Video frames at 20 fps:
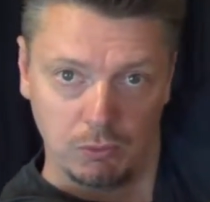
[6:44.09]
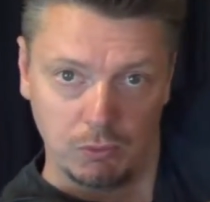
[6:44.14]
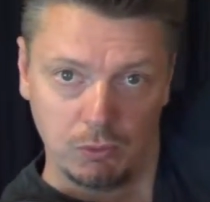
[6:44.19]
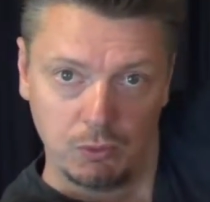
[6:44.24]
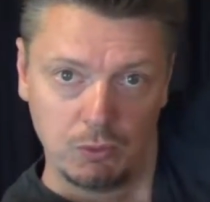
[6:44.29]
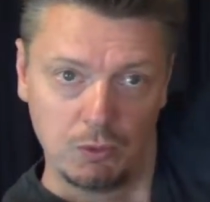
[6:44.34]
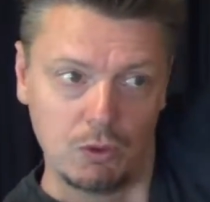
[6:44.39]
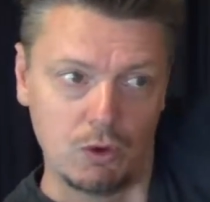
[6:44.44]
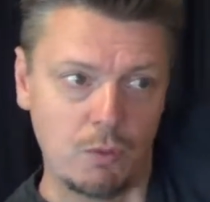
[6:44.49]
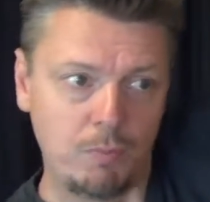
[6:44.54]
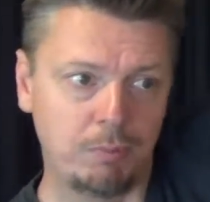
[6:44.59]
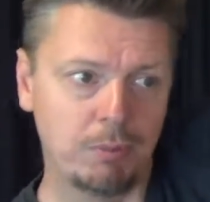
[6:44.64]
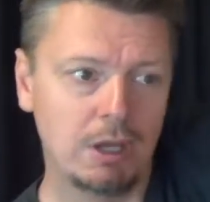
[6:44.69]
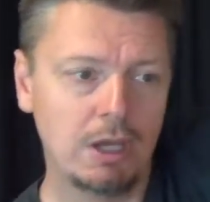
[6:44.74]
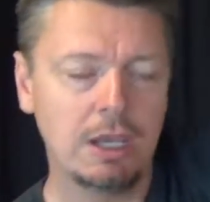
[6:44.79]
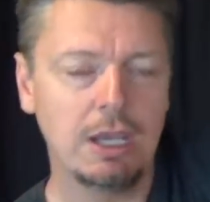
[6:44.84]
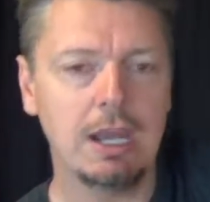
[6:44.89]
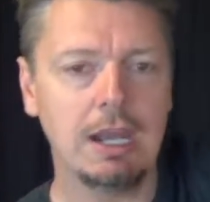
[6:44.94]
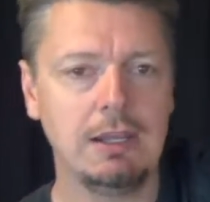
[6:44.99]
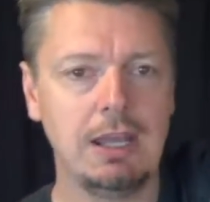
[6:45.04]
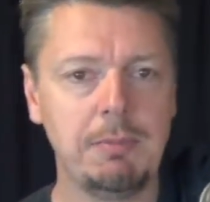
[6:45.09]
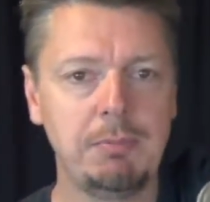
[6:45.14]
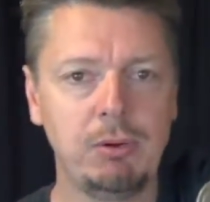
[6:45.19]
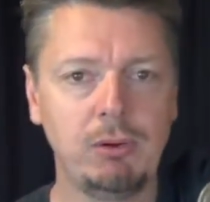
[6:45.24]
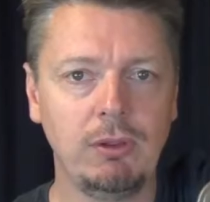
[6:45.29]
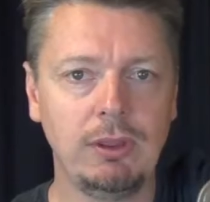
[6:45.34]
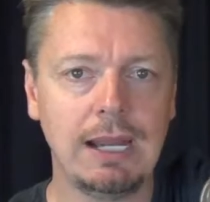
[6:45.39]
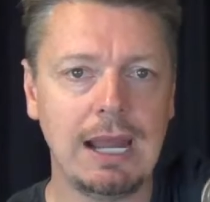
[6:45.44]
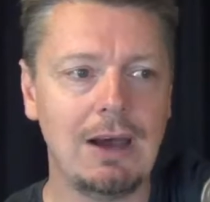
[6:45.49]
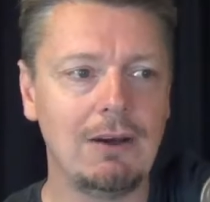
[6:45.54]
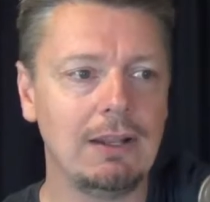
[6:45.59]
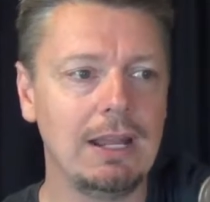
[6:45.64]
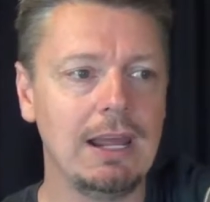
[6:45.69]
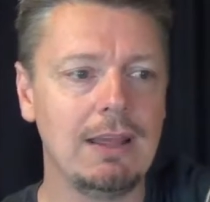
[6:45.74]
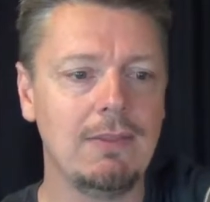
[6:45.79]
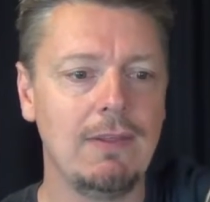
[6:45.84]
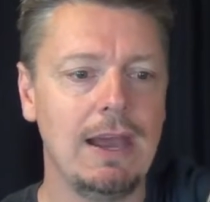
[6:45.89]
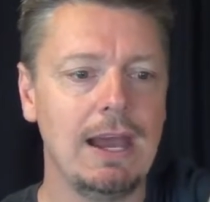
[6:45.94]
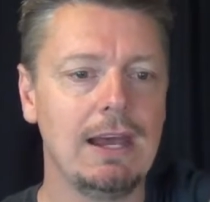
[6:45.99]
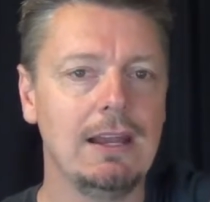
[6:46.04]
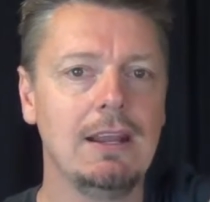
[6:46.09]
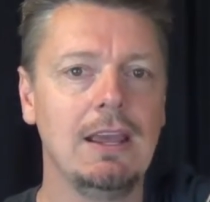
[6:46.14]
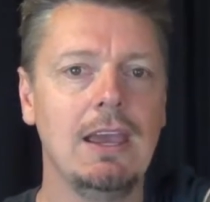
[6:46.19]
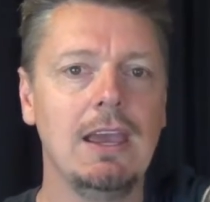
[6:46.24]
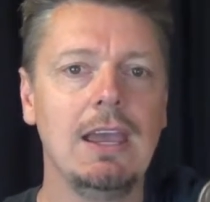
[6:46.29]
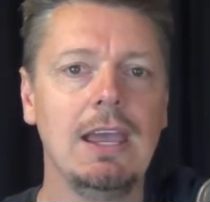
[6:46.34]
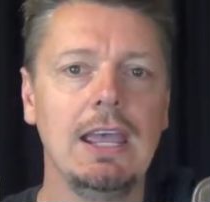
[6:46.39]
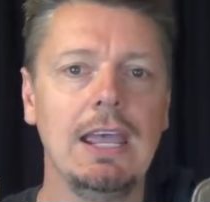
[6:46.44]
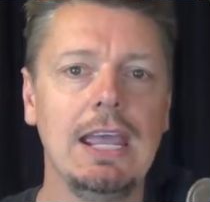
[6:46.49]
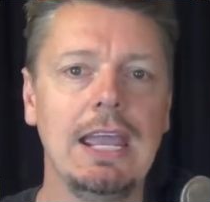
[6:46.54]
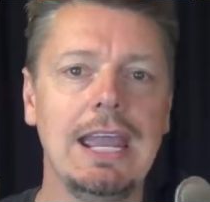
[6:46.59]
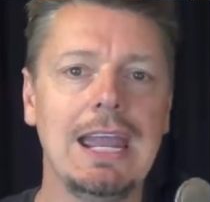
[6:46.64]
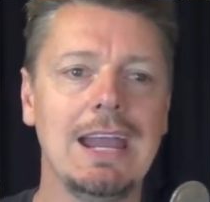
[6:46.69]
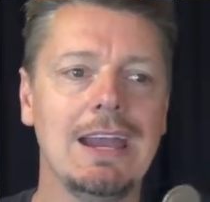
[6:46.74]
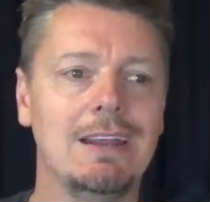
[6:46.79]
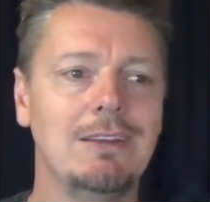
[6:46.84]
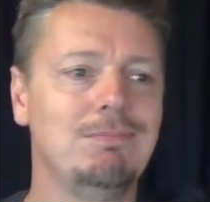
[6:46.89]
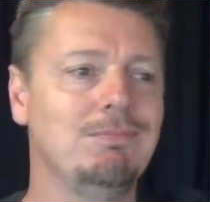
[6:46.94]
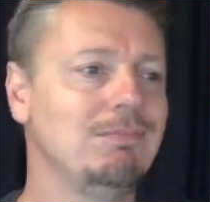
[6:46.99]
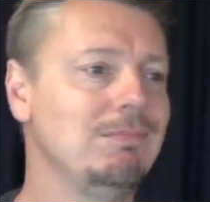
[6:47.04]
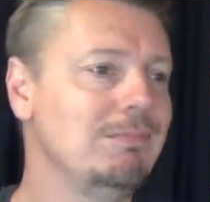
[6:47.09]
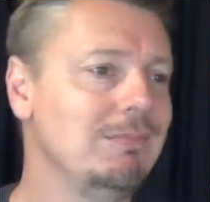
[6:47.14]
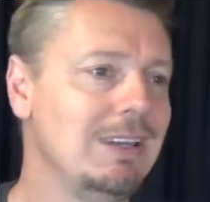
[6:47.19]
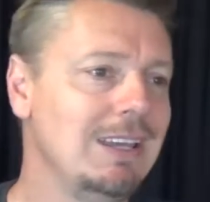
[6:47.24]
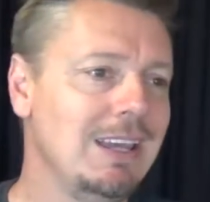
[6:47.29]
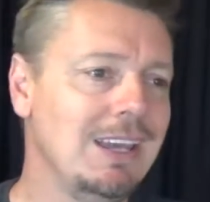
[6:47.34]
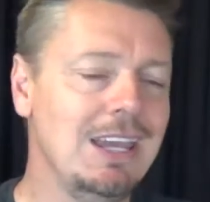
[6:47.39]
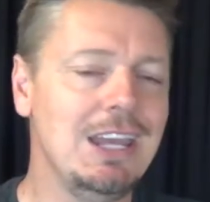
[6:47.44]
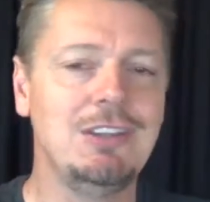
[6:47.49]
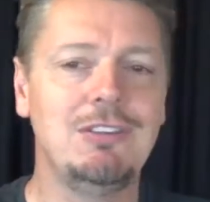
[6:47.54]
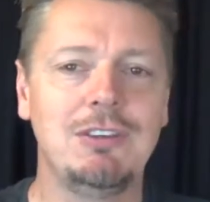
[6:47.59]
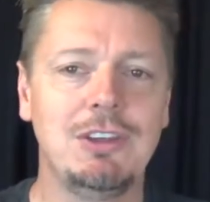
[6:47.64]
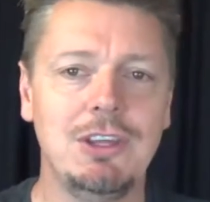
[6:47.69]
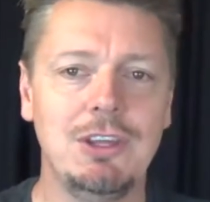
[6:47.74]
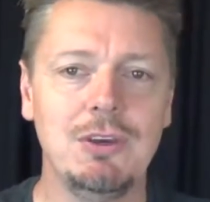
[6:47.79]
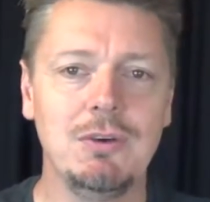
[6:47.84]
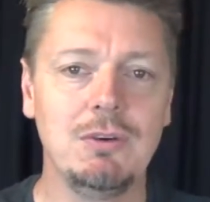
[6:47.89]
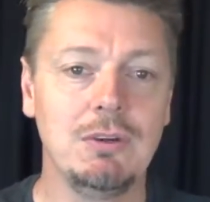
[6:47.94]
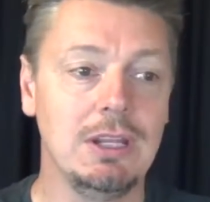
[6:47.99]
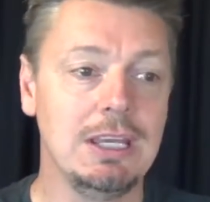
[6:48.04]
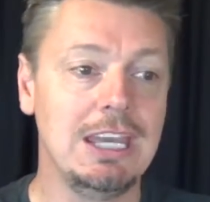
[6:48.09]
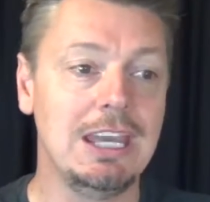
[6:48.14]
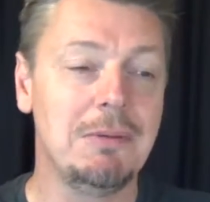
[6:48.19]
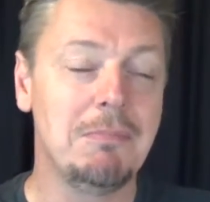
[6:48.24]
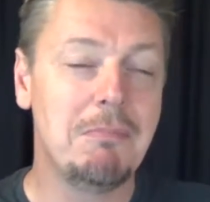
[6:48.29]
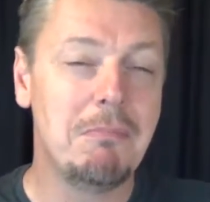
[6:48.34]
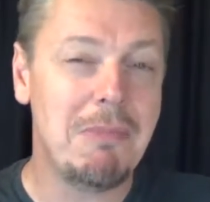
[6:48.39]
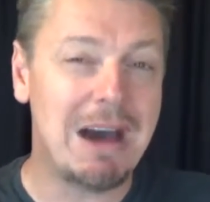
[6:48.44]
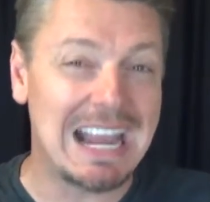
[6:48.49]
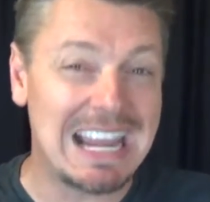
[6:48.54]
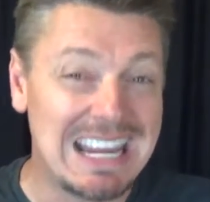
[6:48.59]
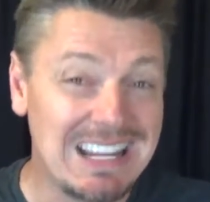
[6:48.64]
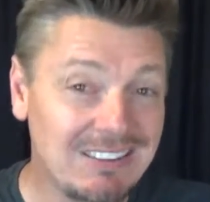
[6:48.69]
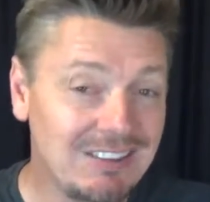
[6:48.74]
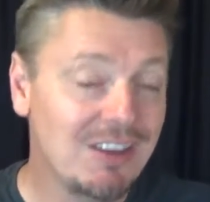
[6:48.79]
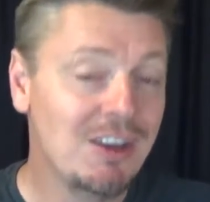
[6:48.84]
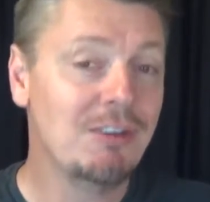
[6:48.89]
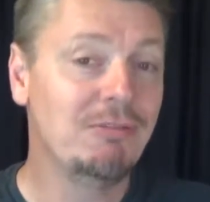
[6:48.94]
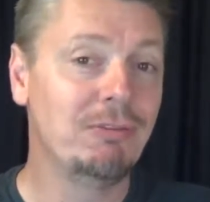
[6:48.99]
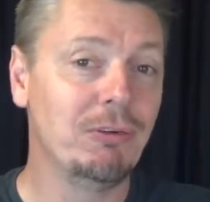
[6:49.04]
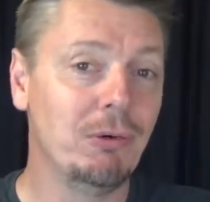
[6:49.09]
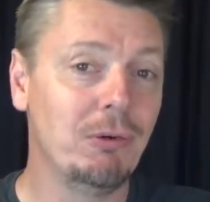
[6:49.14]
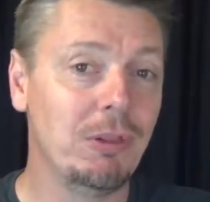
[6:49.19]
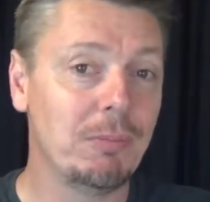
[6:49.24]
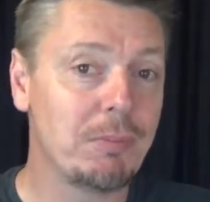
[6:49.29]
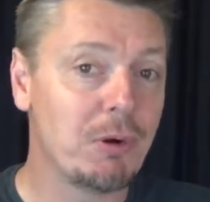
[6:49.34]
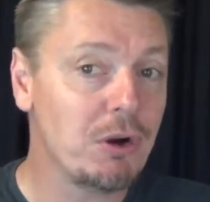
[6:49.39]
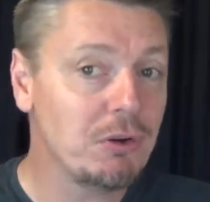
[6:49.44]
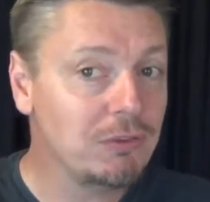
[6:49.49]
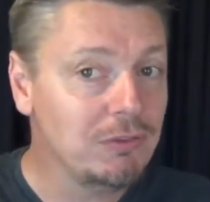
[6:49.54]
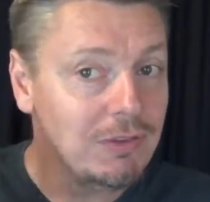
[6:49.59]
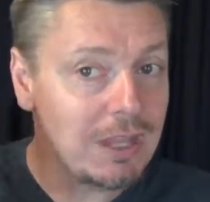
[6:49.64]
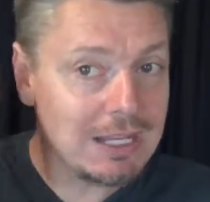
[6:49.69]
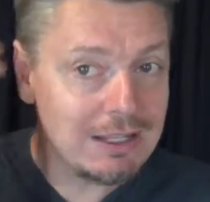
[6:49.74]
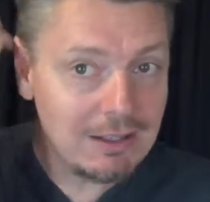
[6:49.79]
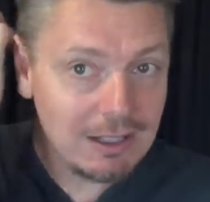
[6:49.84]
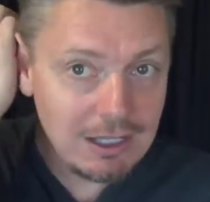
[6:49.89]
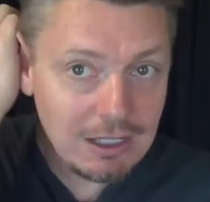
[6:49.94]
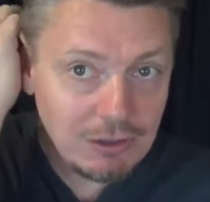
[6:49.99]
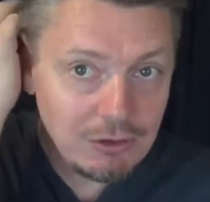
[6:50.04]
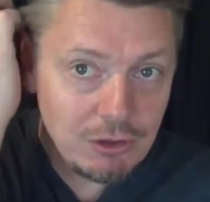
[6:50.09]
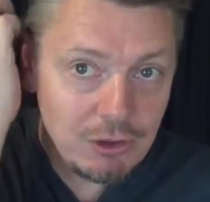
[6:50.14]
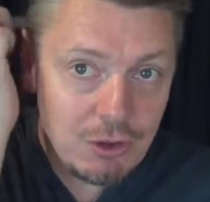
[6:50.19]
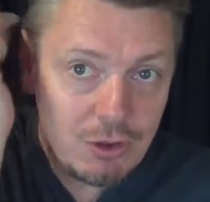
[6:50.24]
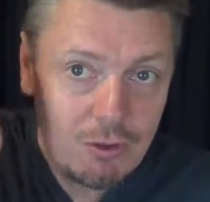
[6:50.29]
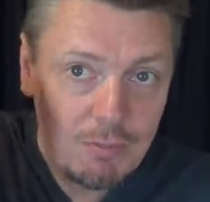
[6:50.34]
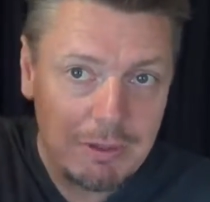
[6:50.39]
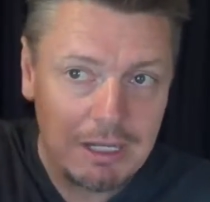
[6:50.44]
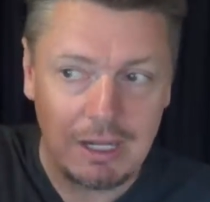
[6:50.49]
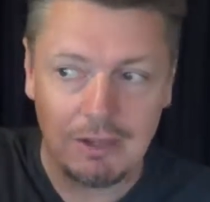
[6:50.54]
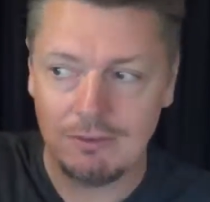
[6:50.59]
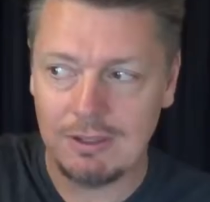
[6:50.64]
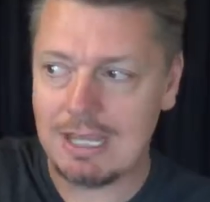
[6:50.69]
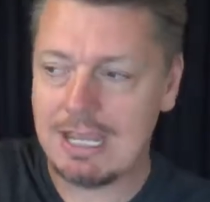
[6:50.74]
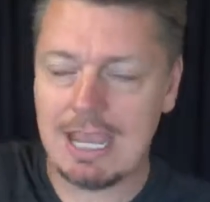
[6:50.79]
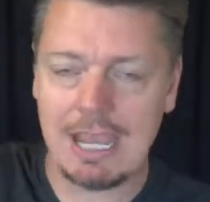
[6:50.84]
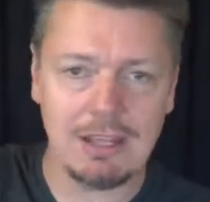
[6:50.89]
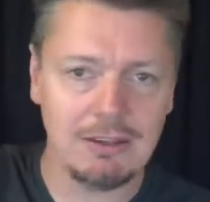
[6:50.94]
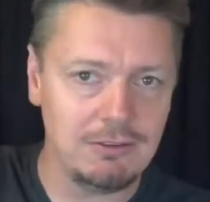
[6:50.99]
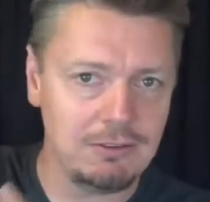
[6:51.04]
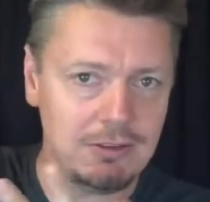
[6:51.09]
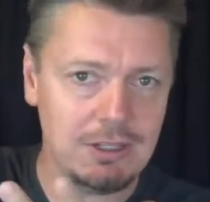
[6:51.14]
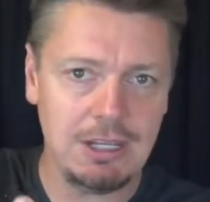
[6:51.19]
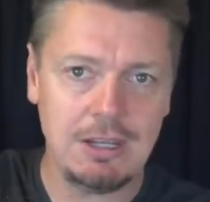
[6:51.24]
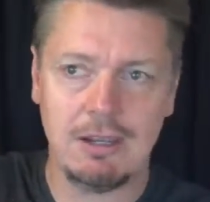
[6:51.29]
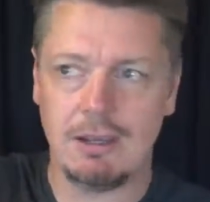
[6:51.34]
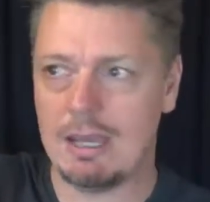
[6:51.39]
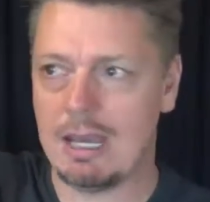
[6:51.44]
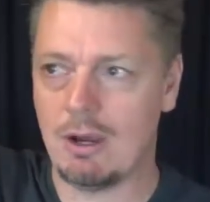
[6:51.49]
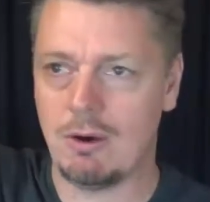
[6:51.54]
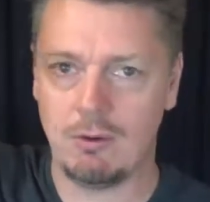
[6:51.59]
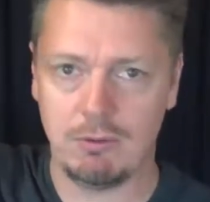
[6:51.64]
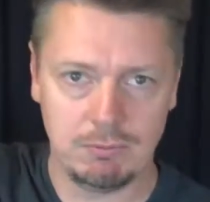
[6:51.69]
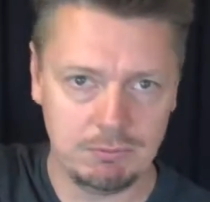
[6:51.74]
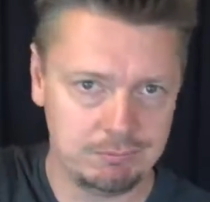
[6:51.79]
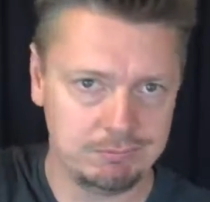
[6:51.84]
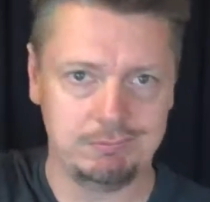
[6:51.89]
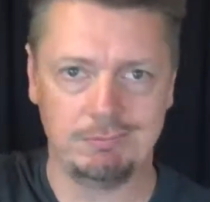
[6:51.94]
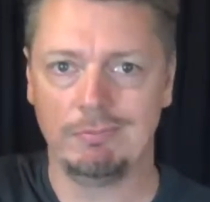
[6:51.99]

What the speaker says: whoop, and they pull it out like that, and it's cute. It might fool the person they did it to because they can't see how